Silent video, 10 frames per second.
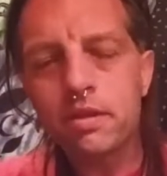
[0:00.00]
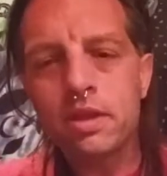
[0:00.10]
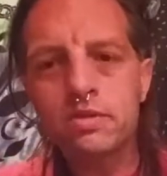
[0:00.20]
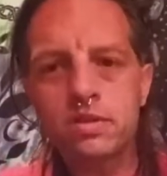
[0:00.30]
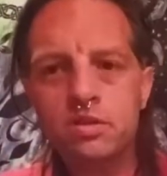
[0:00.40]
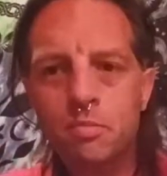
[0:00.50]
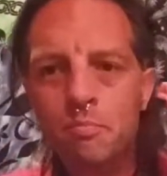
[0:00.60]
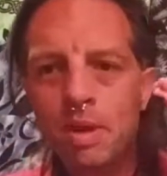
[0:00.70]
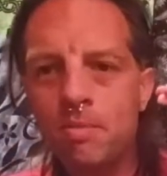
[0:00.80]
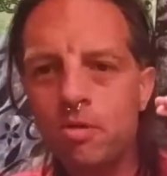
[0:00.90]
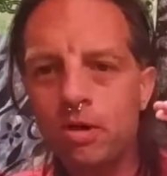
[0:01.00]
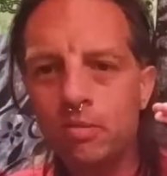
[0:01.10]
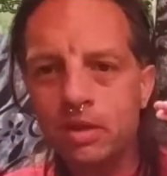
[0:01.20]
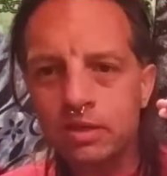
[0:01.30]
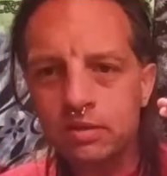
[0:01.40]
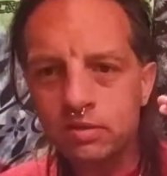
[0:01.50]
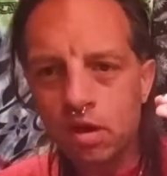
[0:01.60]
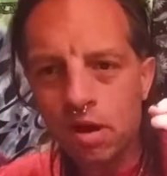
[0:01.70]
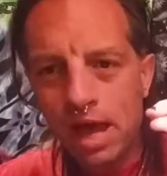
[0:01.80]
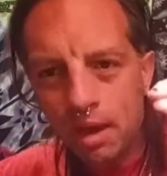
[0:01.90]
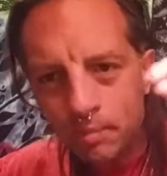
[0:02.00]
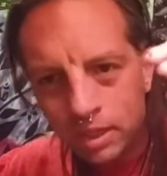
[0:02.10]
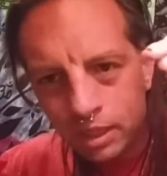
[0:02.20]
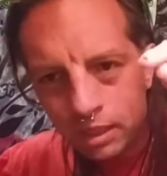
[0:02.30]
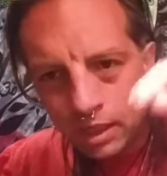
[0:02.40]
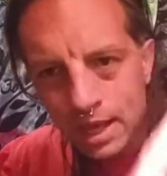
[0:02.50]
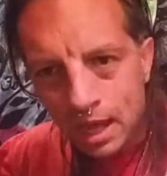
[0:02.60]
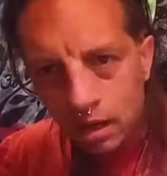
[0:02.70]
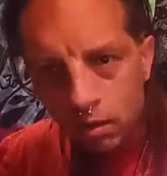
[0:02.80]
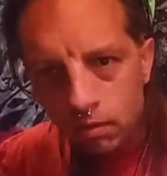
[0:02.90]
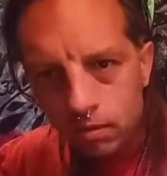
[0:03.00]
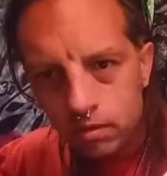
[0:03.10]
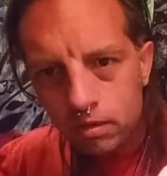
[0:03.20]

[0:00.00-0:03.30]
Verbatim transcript: It's just memory, because it's all happening now,